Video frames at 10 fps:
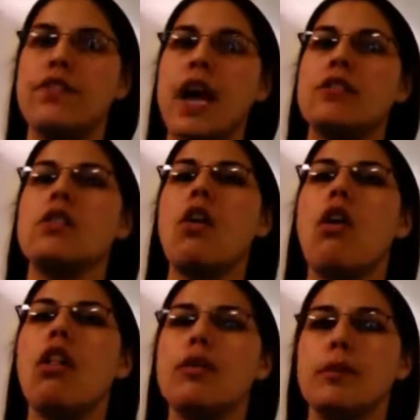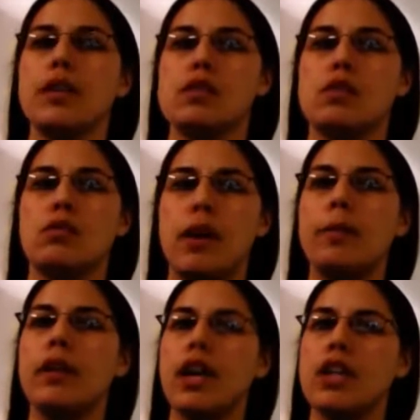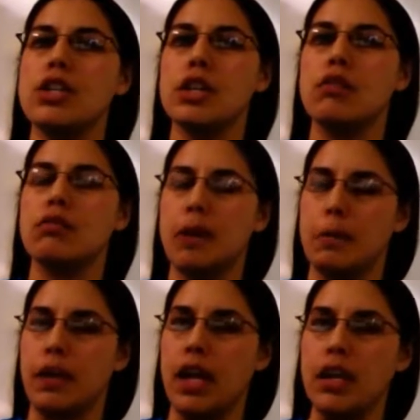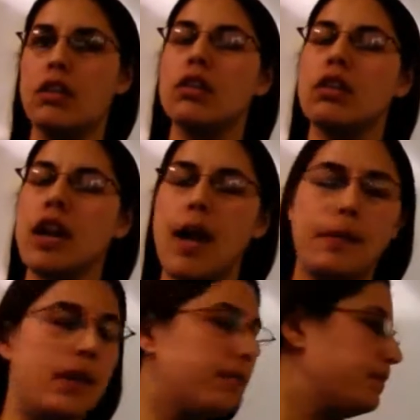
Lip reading: That's all it means. Replication, replicate, copy.